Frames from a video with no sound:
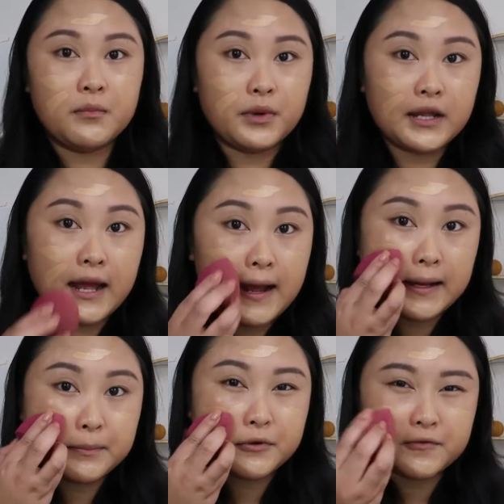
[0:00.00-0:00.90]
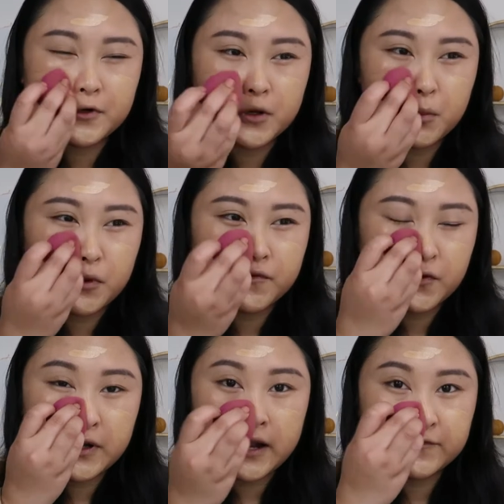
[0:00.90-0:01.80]
but I prefer more
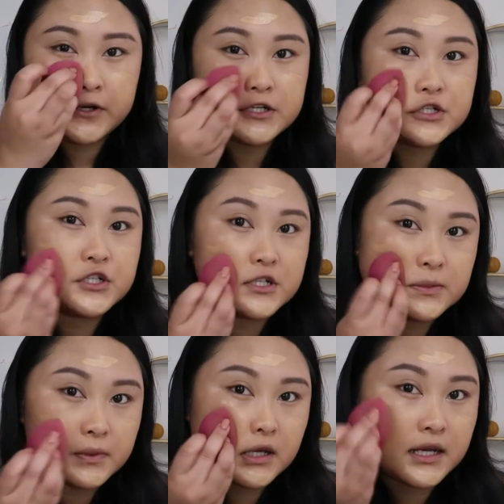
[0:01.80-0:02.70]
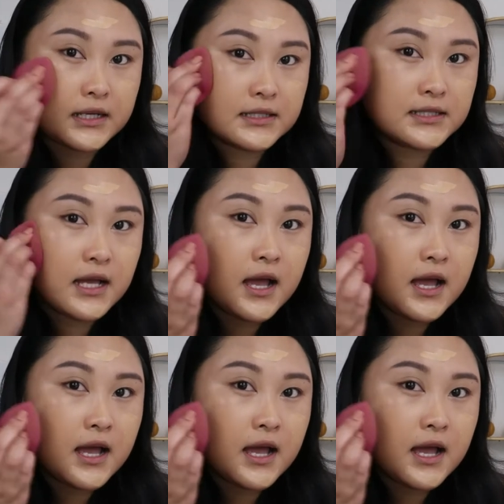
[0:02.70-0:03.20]
full coverage just because